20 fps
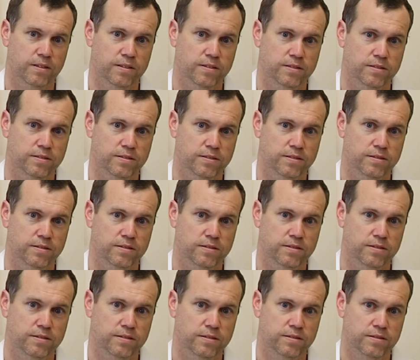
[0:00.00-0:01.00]

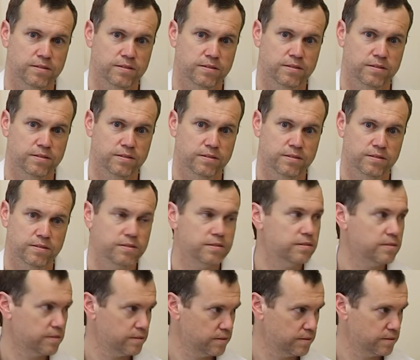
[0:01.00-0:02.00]

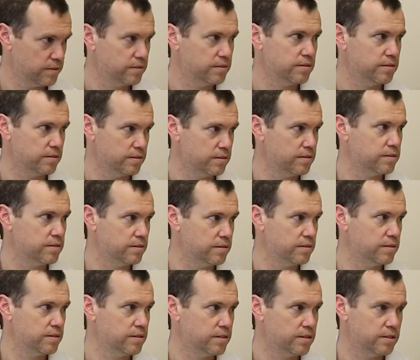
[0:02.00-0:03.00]

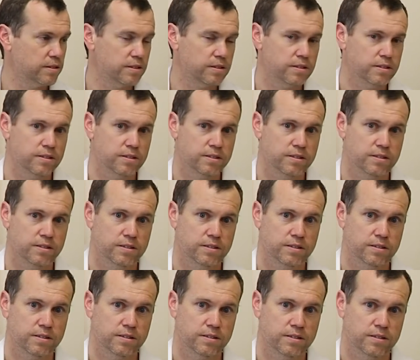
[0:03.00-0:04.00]

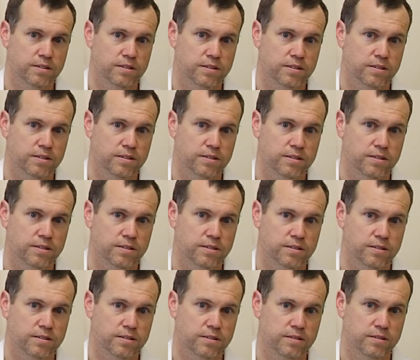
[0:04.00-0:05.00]

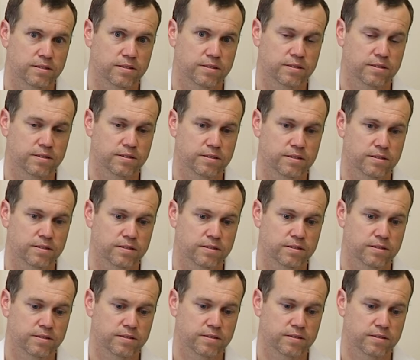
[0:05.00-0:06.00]

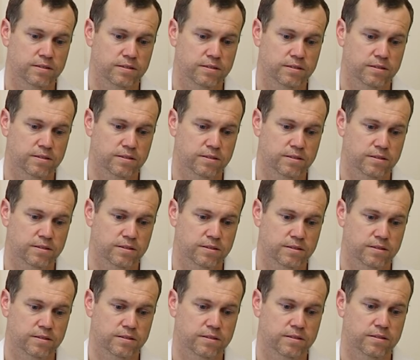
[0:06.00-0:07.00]

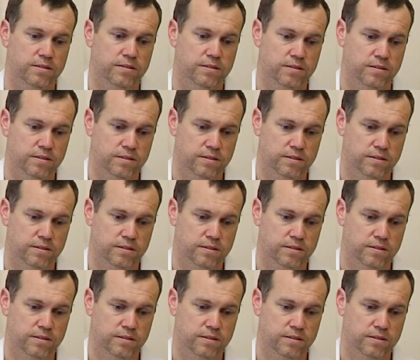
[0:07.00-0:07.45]
This person isn't speaking.